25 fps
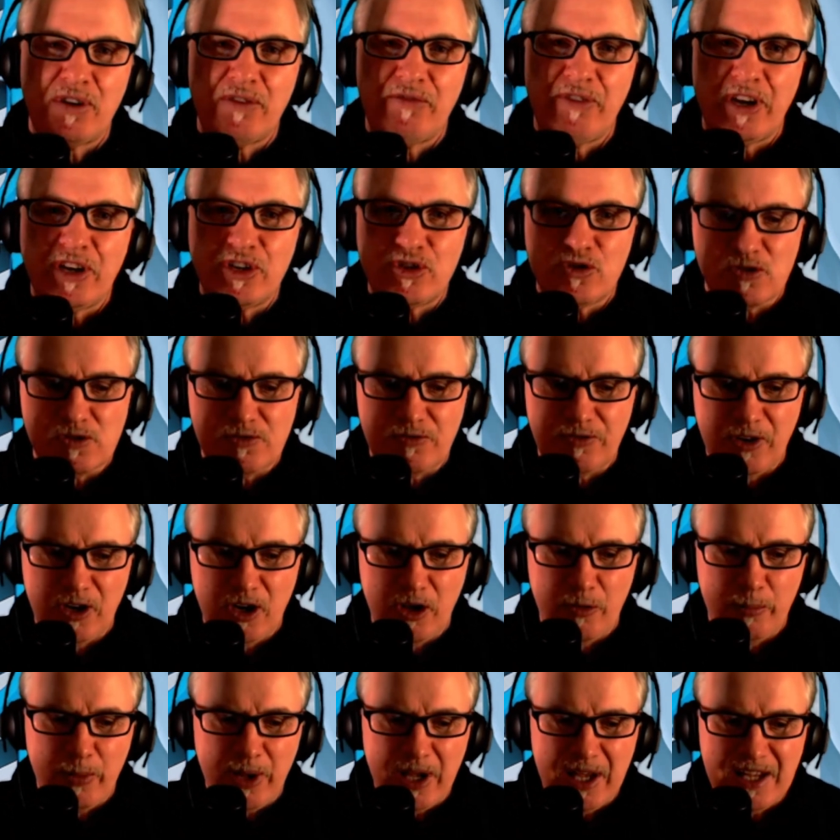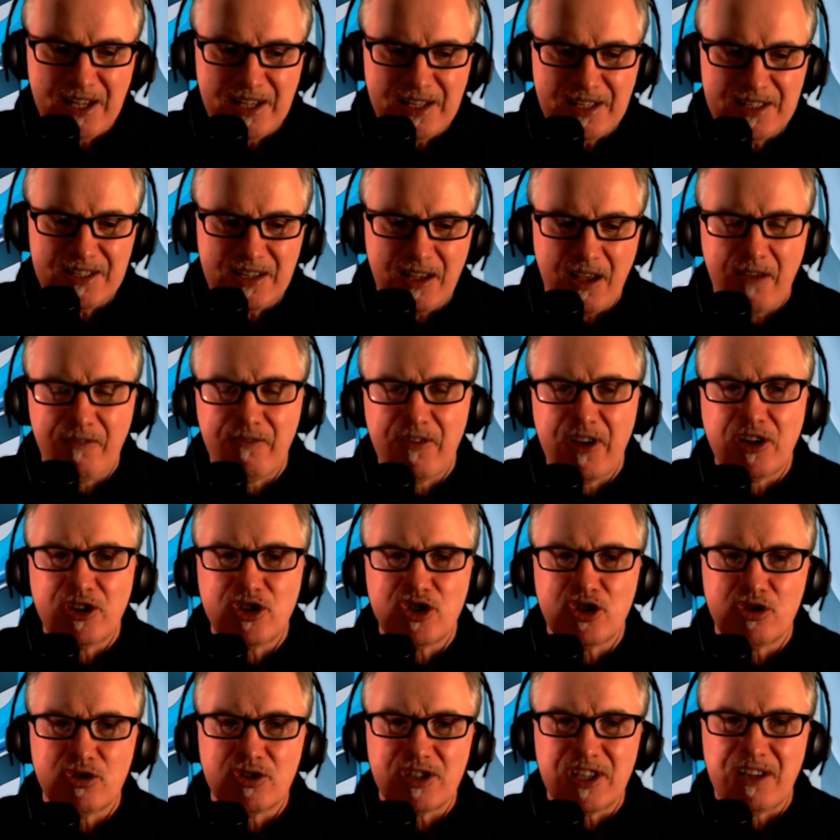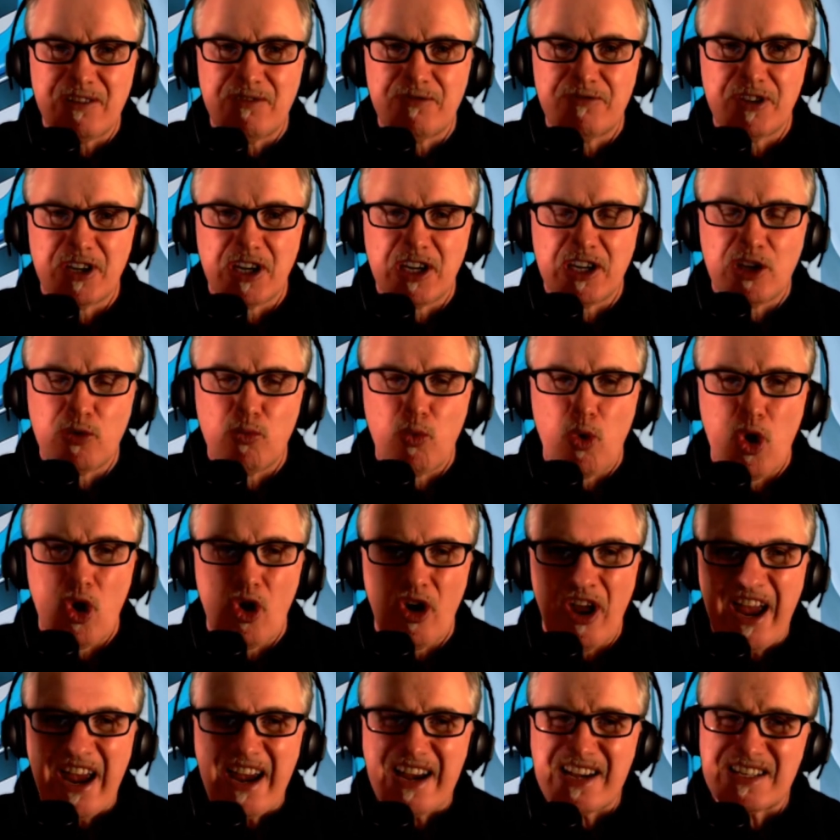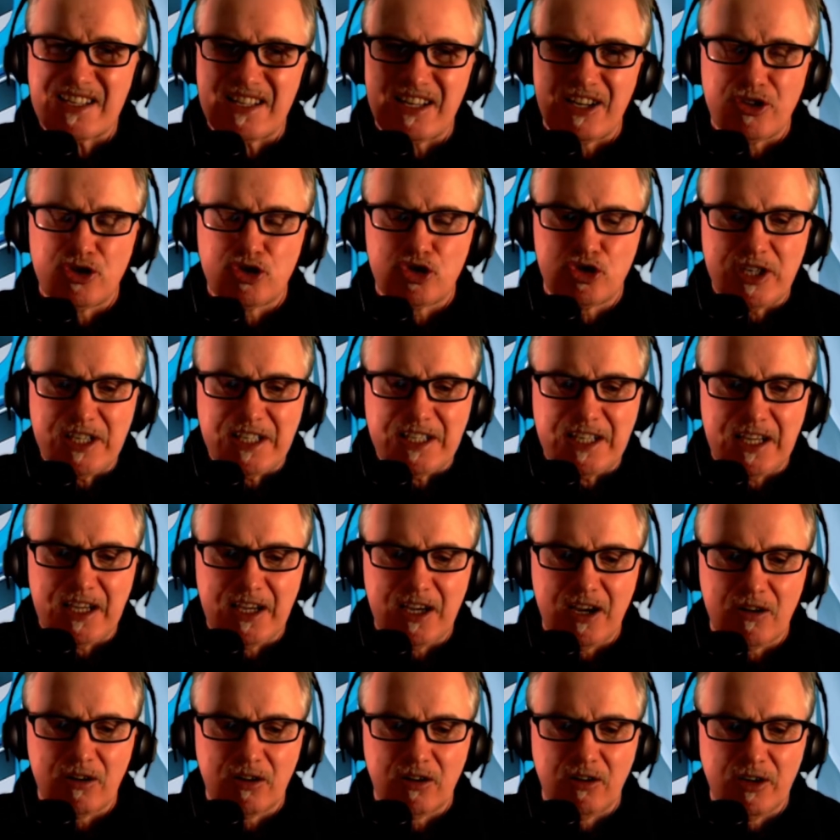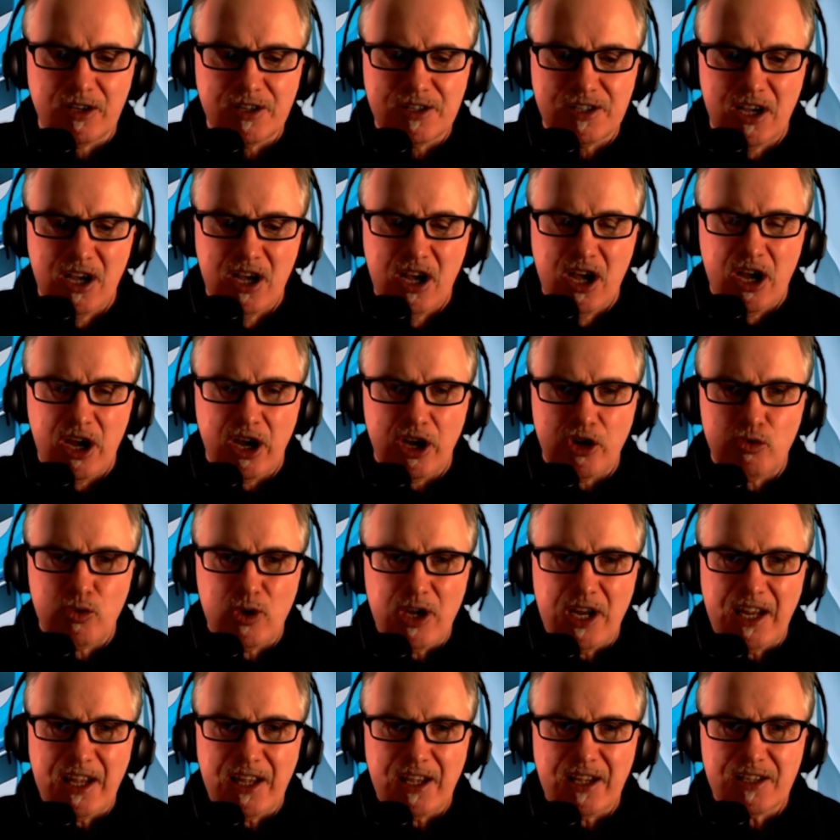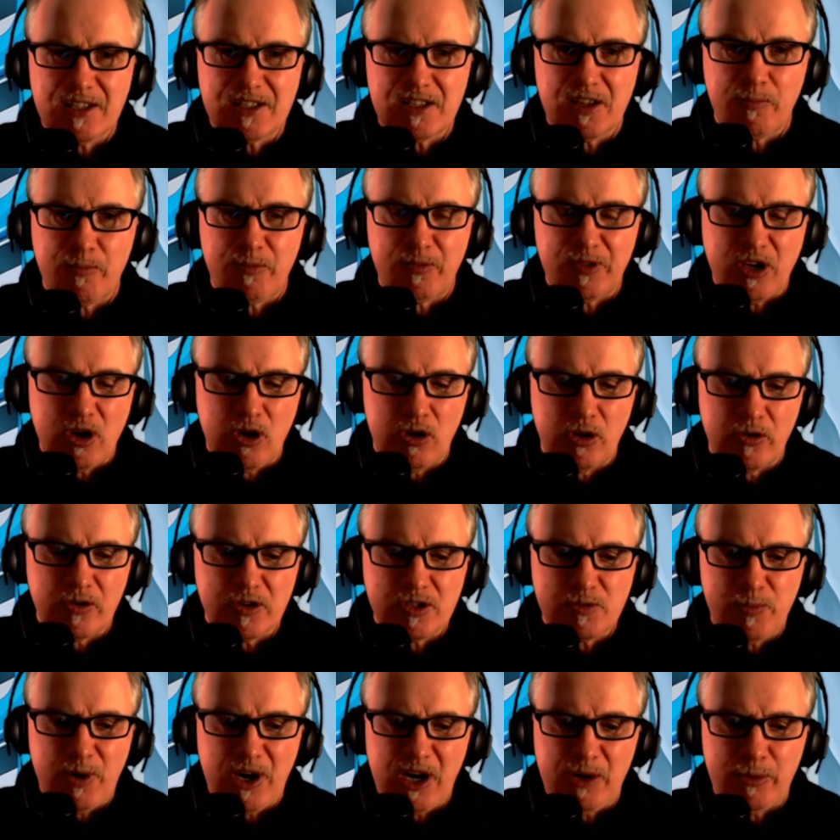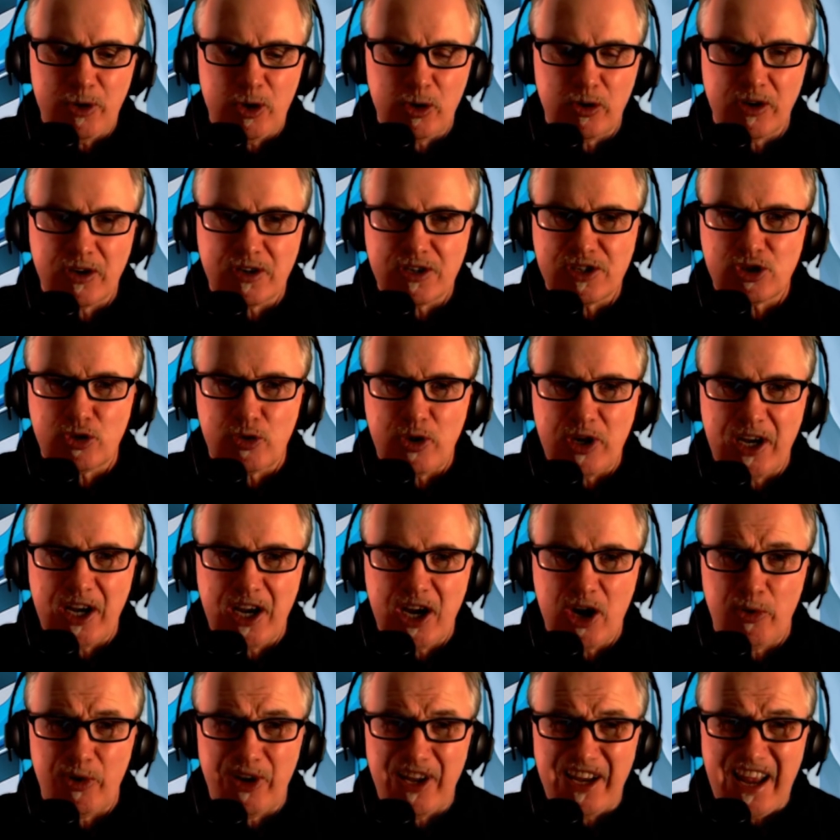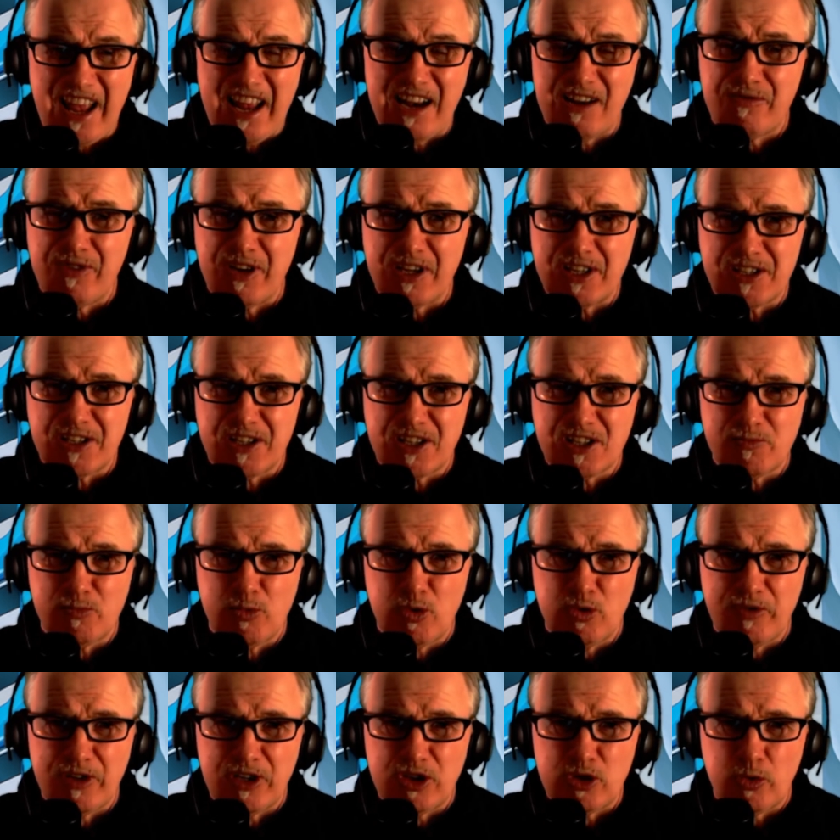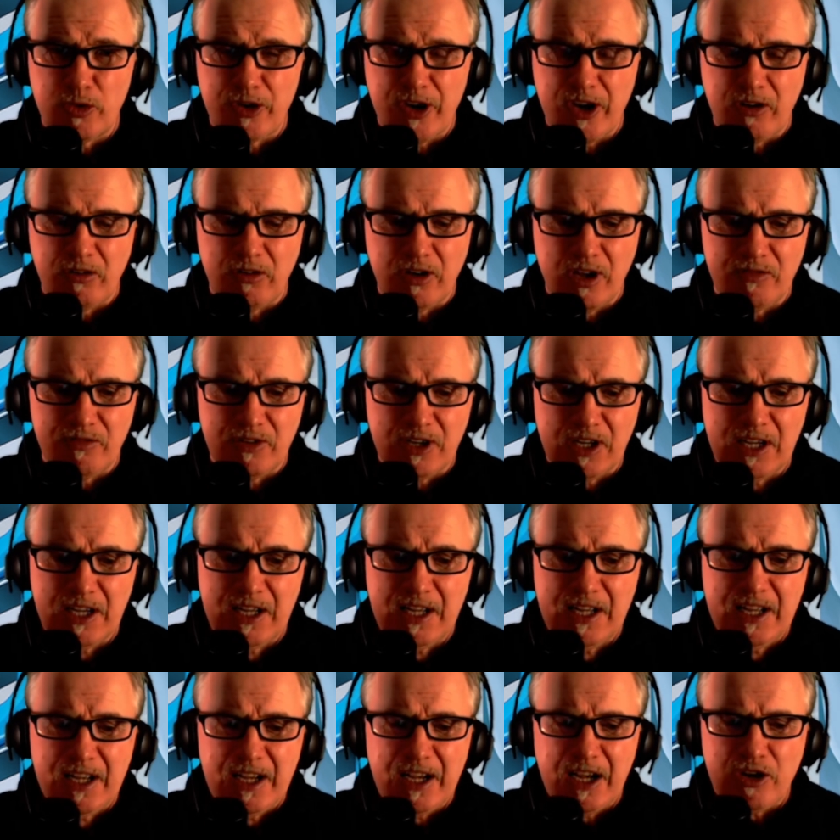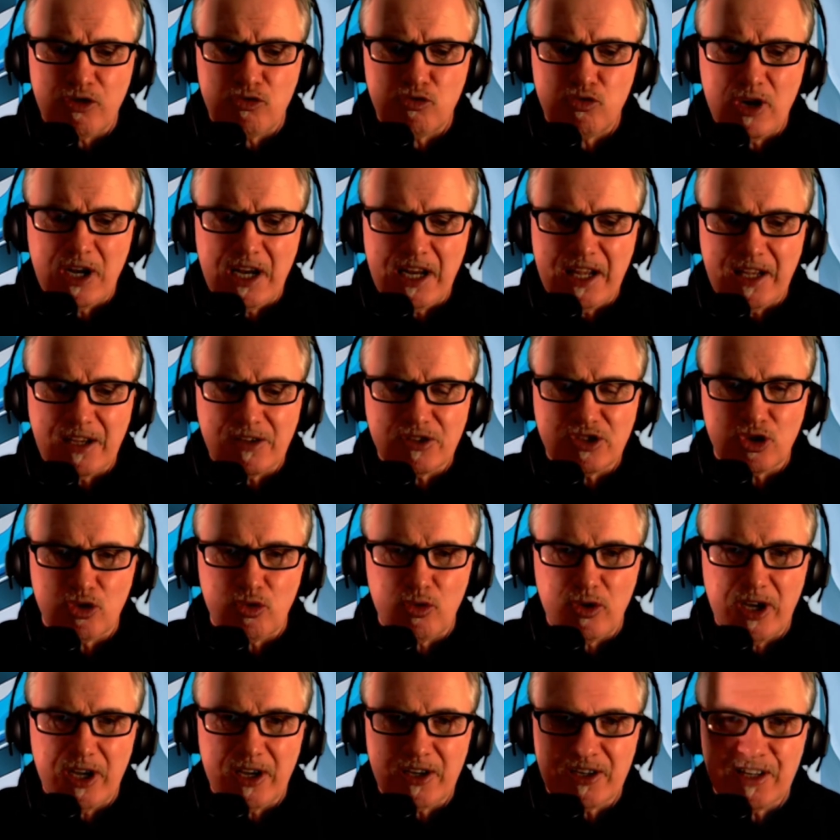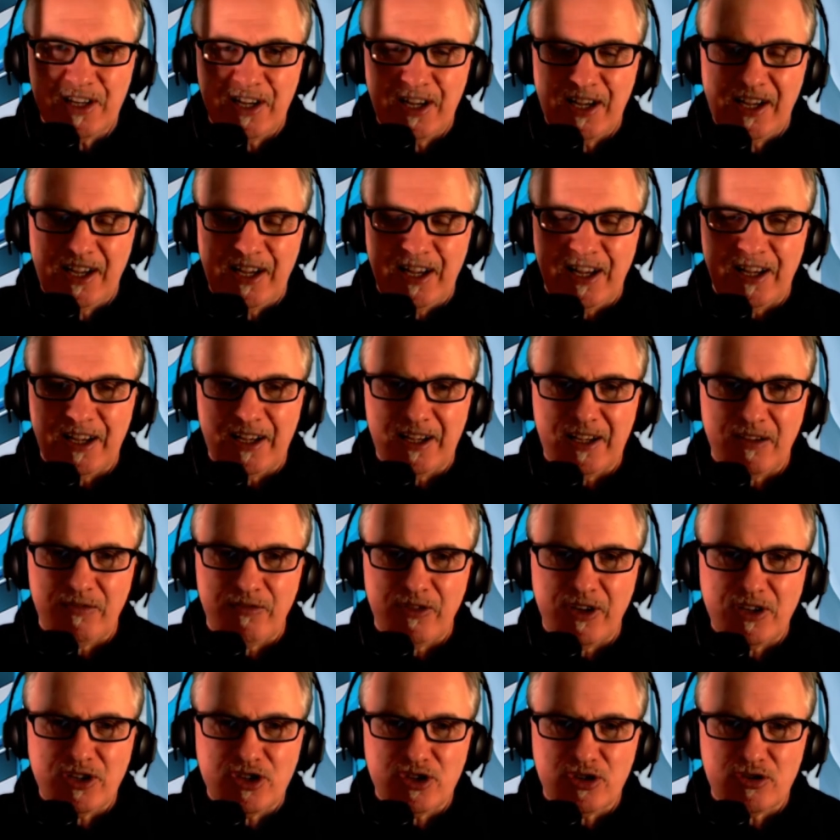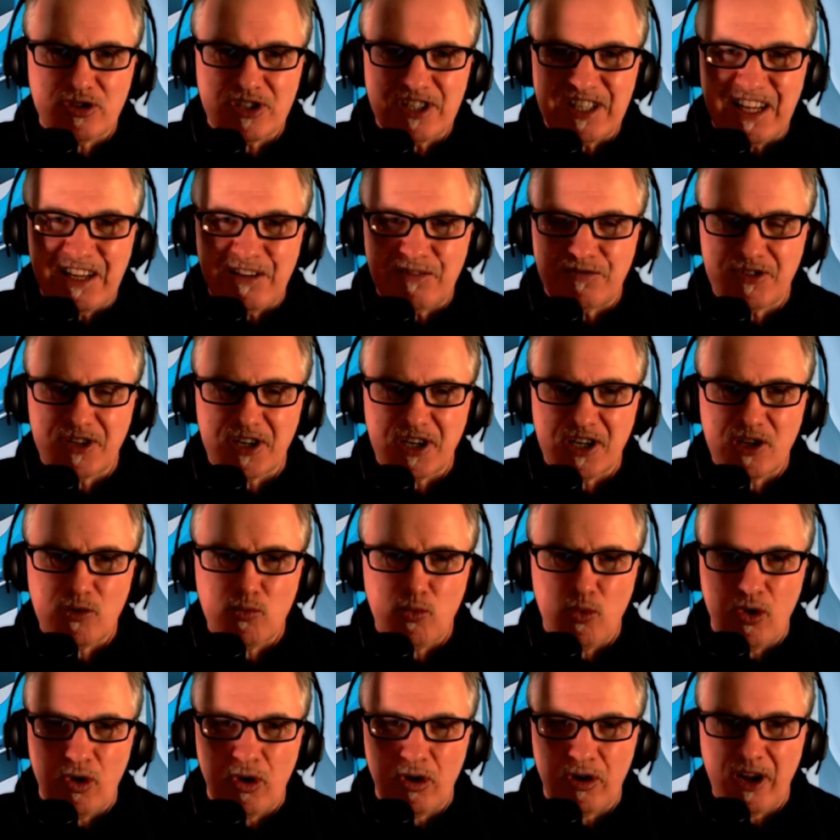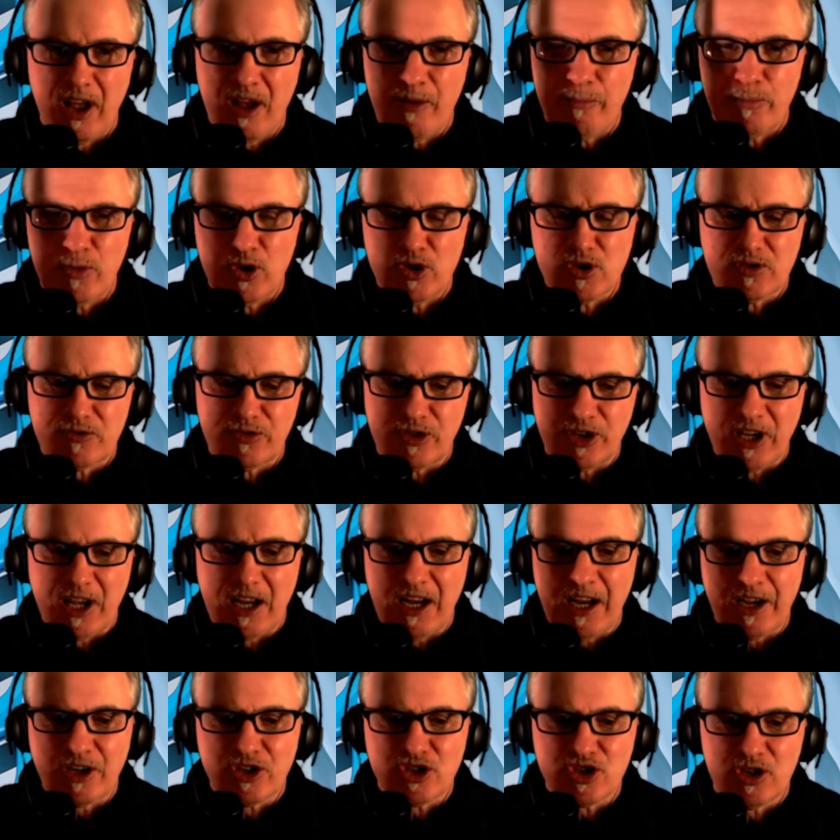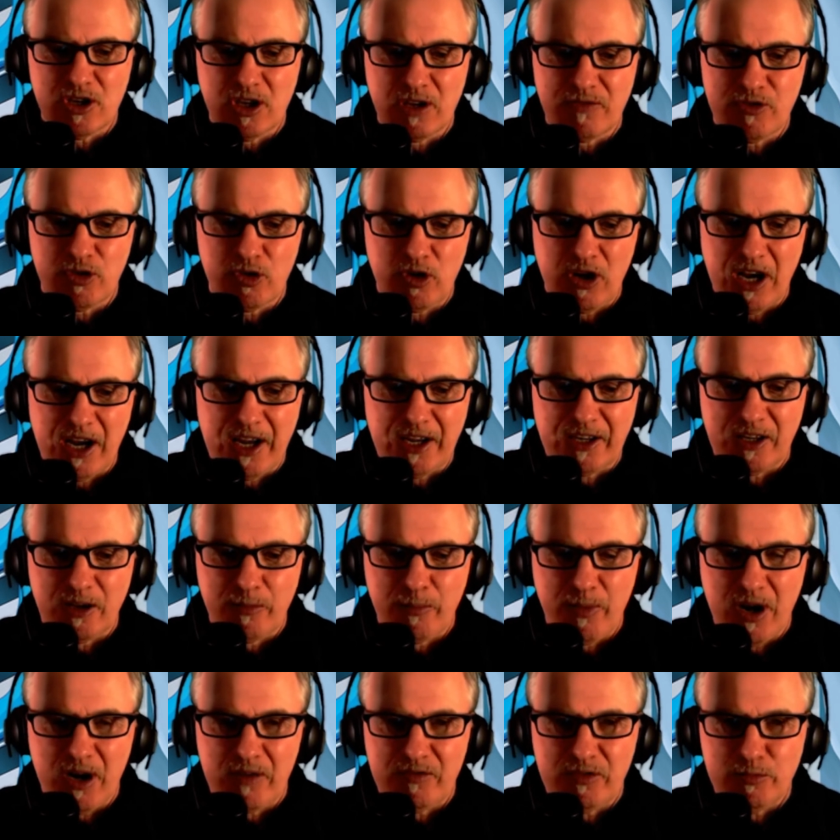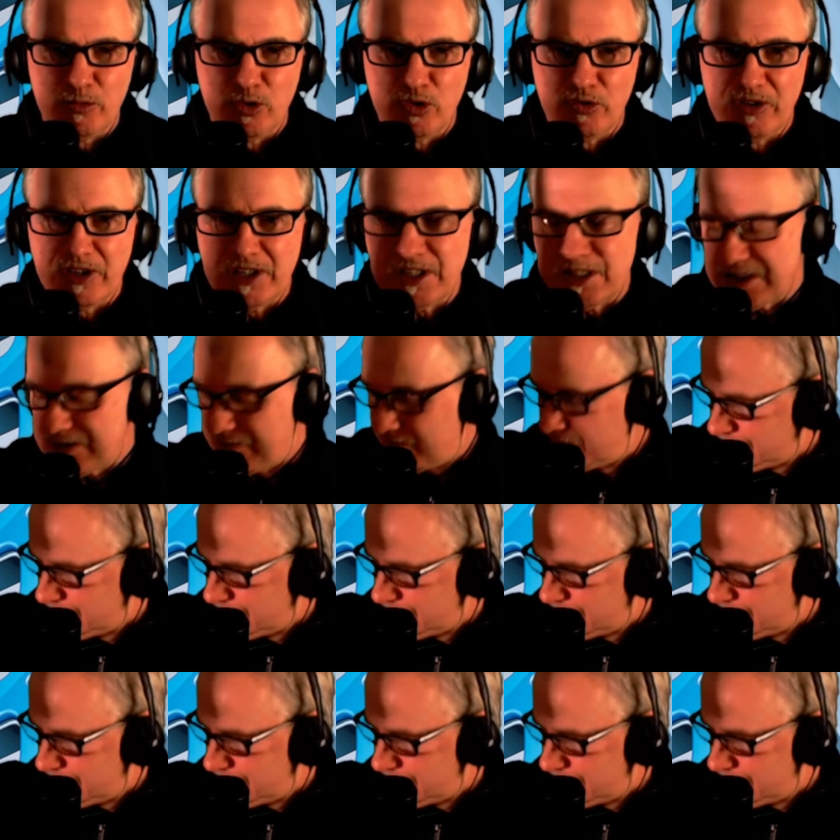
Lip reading: Avengers film is Avengers Infinity War. Excellent 3D here, guys. It really is. The colours pop out of the screen here, and it elevates this movie to another level. It really is great. Avengers Infinity War, a must for the collection if you're collecting Marvel movies.